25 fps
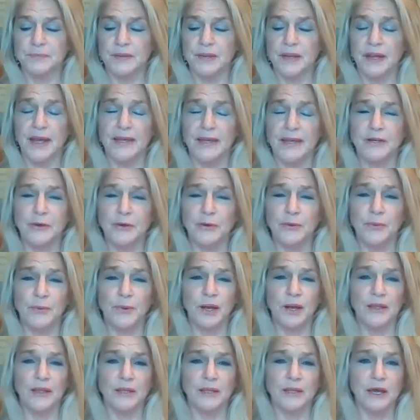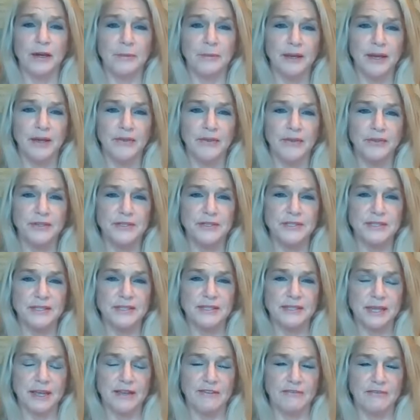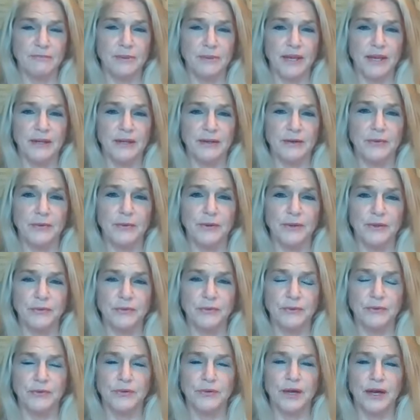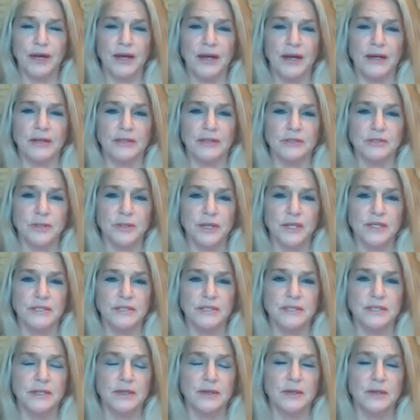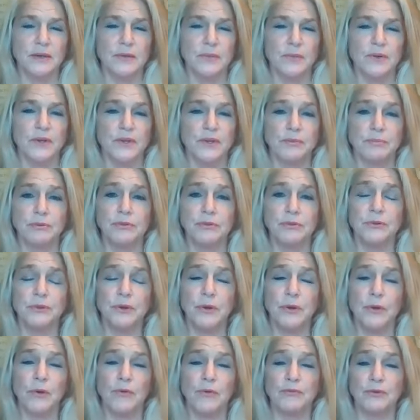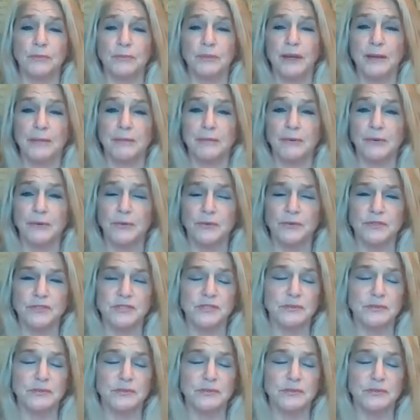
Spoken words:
I know a lot about this as I've been going through a transit with Pluto over my moon.